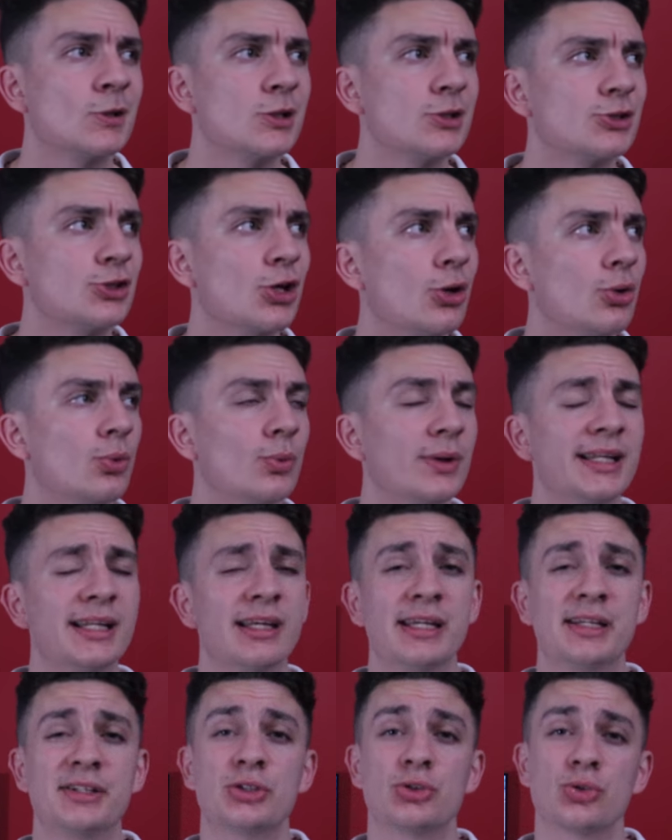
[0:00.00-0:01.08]
So we
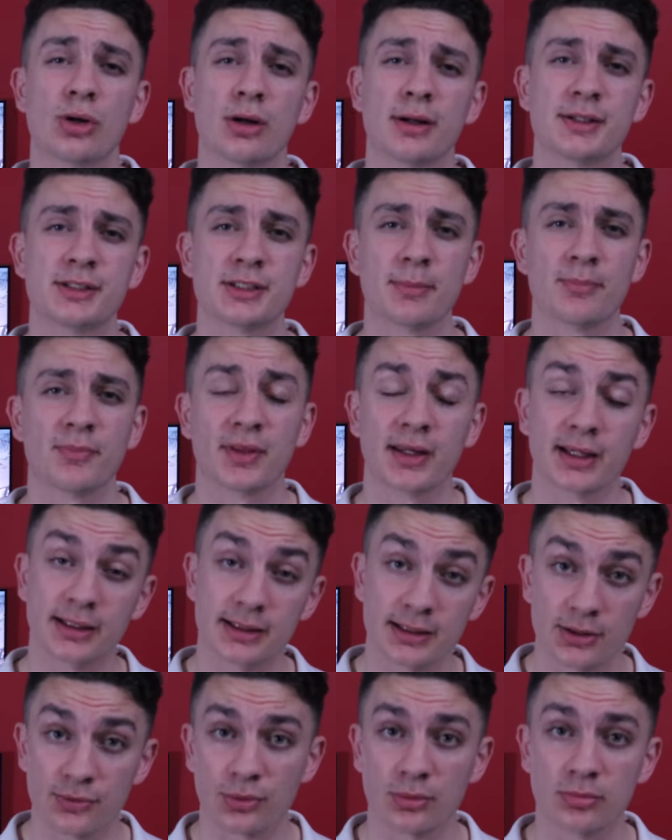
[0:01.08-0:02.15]
need to try
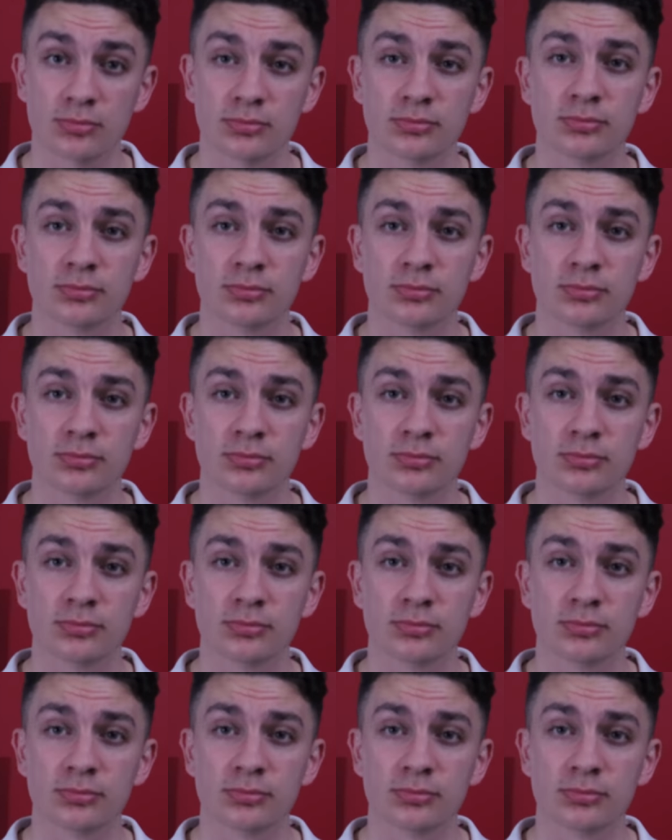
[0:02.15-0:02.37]
something different.